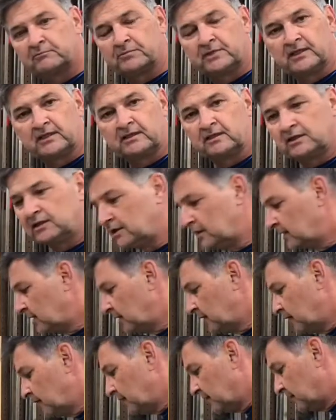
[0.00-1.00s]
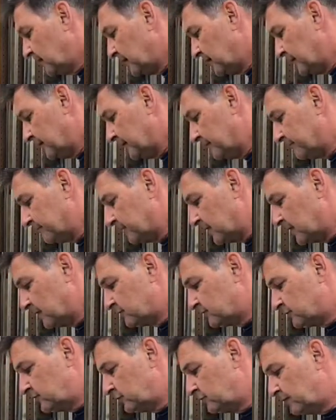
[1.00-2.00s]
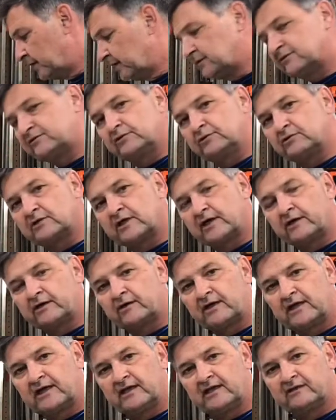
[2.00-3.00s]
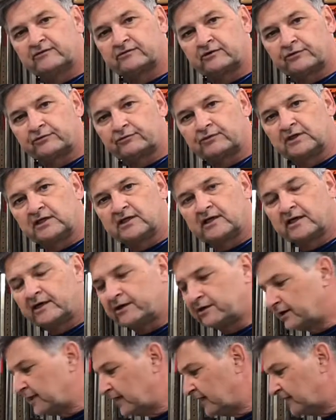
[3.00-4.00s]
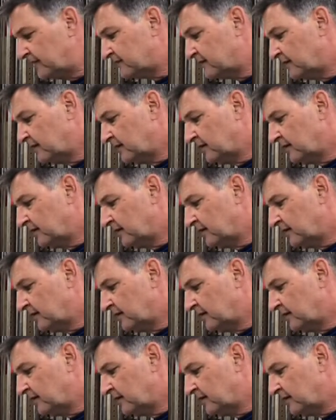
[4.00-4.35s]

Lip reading: bit, two cutter heads or 3 cutter heads,